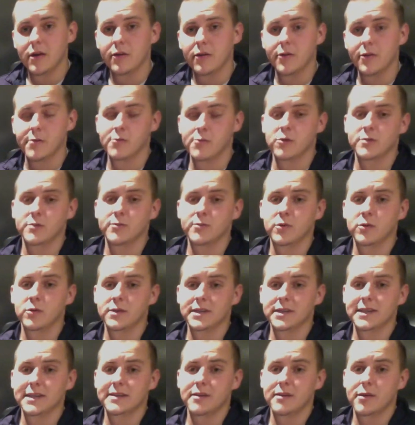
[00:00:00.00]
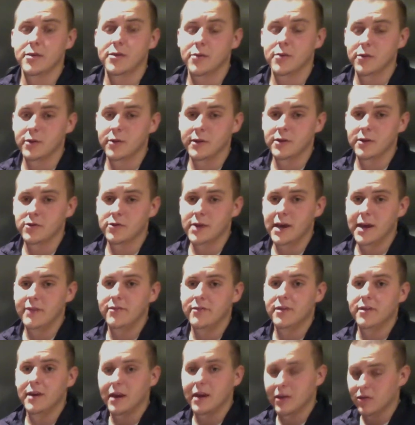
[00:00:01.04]
Third most points get the third in the
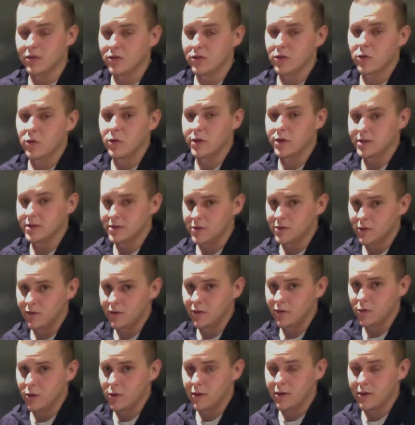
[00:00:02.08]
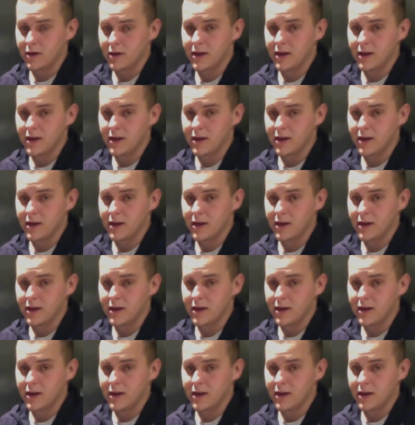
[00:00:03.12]
draft, and so on and so forth.